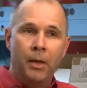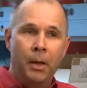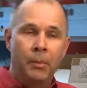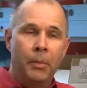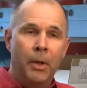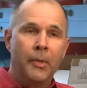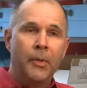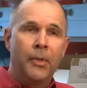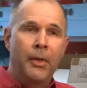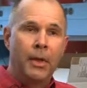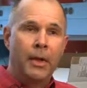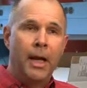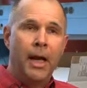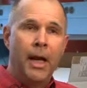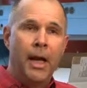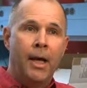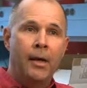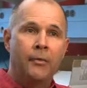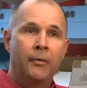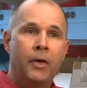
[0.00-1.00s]
a month and a
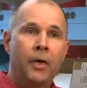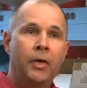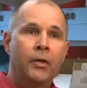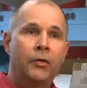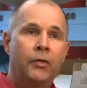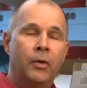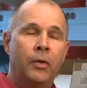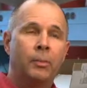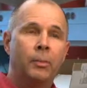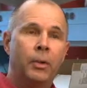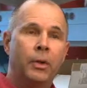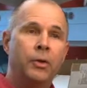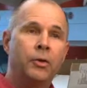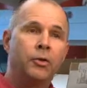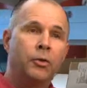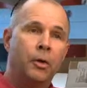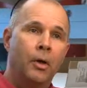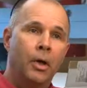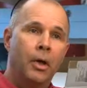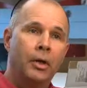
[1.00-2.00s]
half simply
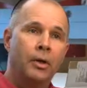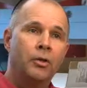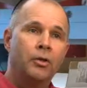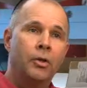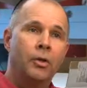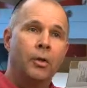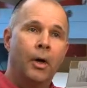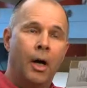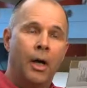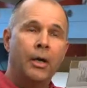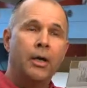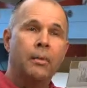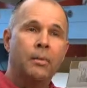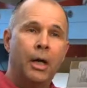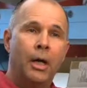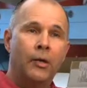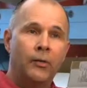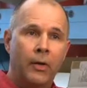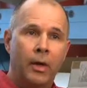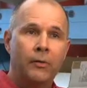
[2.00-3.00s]
trying to
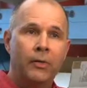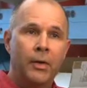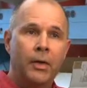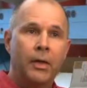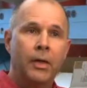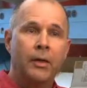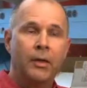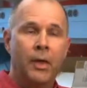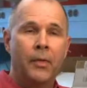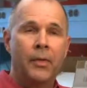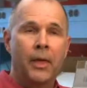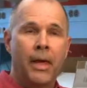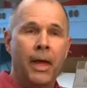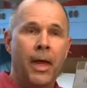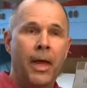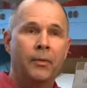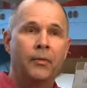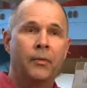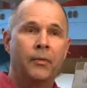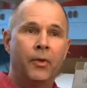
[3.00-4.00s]
itemize everything that they
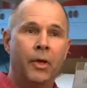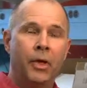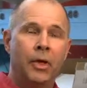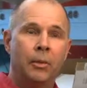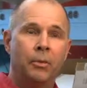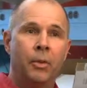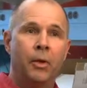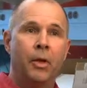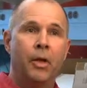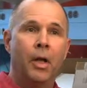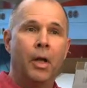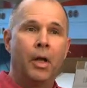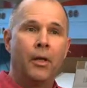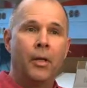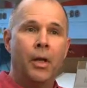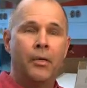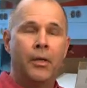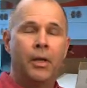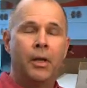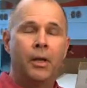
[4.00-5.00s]
have available
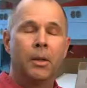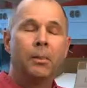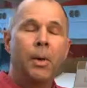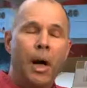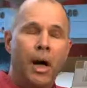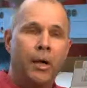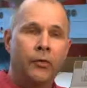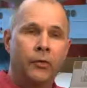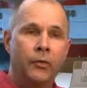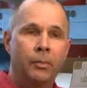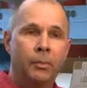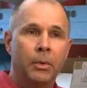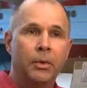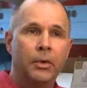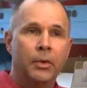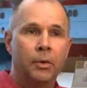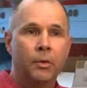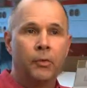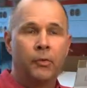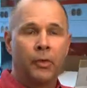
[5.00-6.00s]
that they could possibly
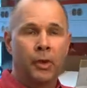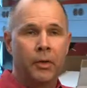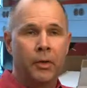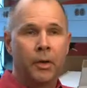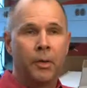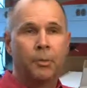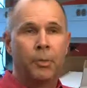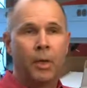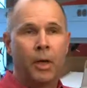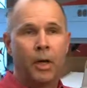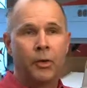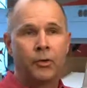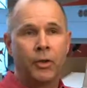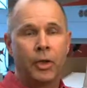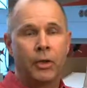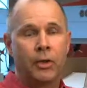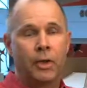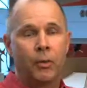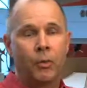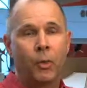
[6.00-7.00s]
use on their
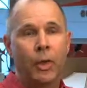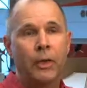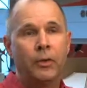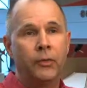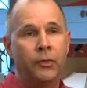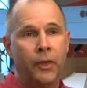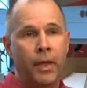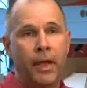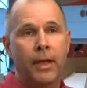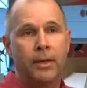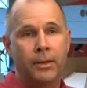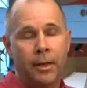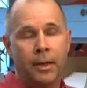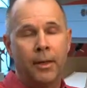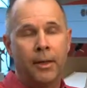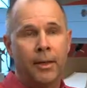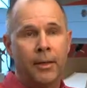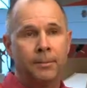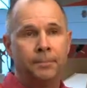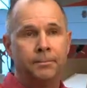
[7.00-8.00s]
project and waste that
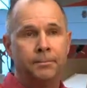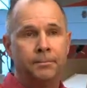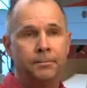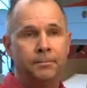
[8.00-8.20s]
time.